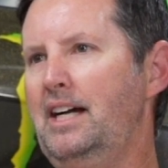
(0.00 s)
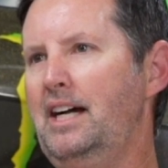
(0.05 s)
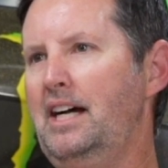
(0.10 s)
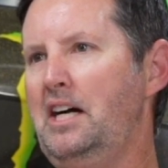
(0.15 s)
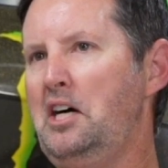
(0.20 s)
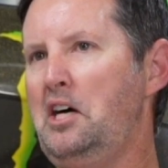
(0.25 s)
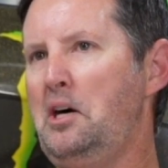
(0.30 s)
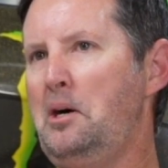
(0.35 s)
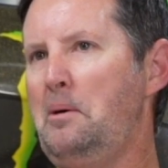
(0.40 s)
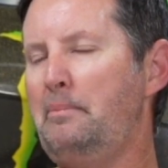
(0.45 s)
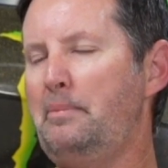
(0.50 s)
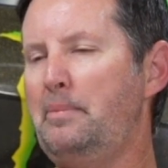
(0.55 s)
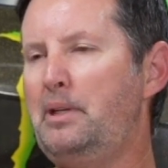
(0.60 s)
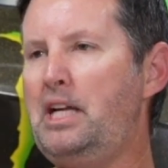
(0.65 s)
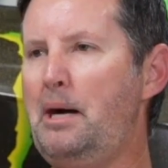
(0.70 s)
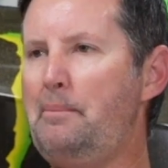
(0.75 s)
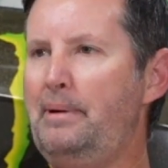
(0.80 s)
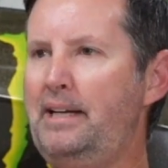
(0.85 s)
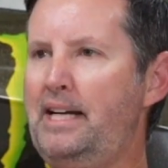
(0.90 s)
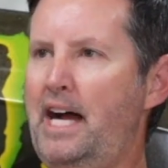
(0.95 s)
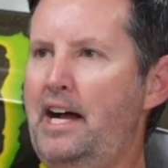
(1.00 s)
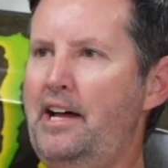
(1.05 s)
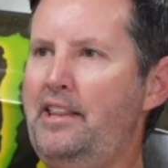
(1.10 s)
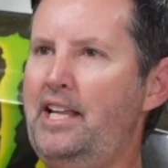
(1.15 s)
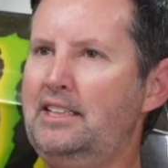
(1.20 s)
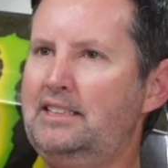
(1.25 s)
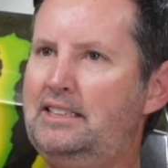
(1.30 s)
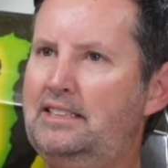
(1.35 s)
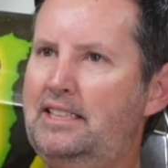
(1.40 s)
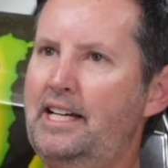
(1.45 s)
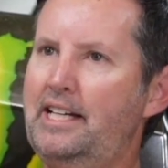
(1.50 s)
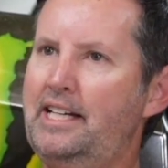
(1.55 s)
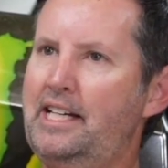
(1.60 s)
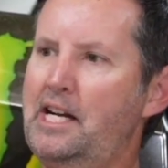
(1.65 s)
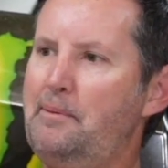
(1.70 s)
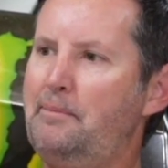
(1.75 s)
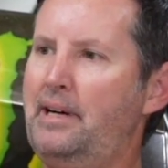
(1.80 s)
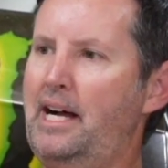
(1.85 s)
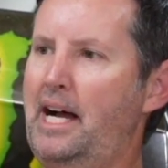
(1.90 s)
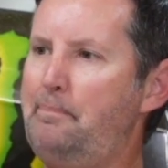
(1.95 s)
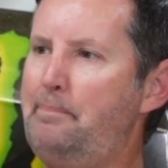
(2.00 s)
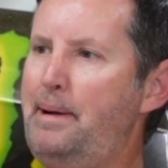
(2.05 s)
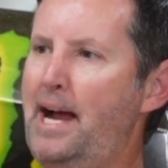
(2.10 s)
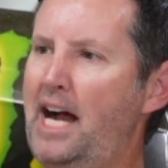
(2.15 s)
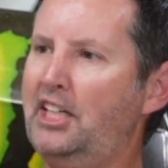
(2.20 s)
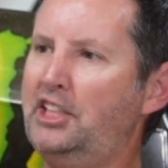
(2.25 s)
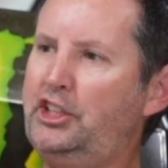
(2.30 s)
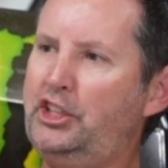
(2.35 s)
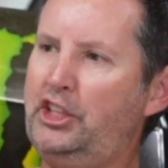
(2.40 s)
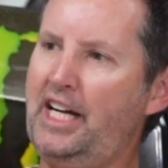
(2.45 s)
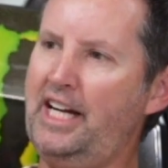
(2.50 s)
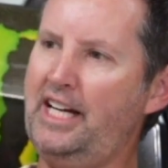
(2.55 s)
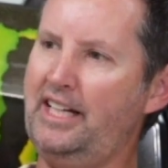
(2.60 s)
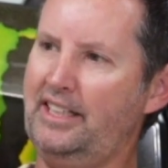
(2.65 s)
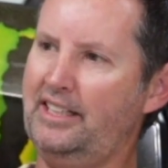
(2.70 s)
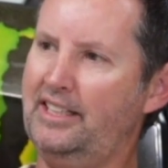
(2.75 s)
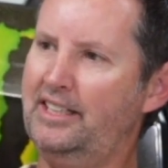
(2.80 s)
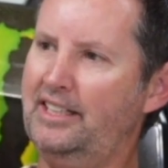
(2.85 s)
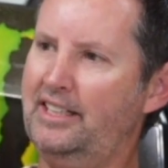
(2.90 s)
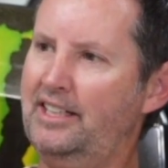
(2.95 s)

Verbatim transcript: um, coming out of that stadium, I passed Shane.